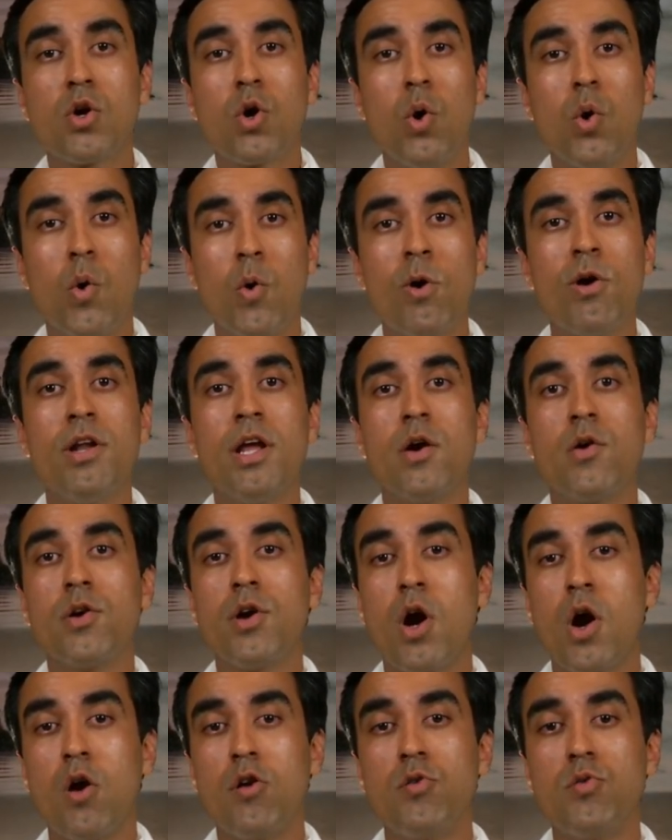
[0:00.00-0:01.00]

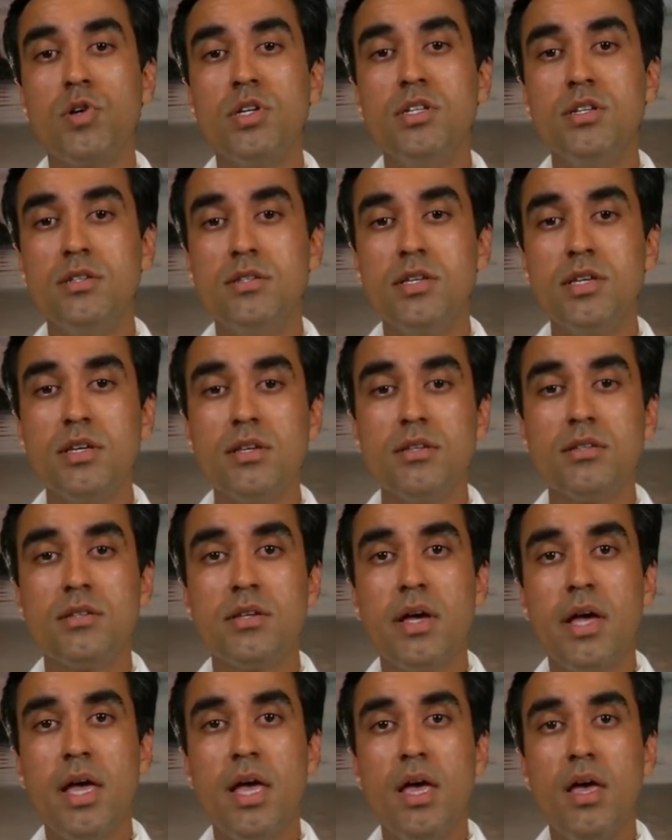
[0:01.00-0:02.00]
coronary artery disease.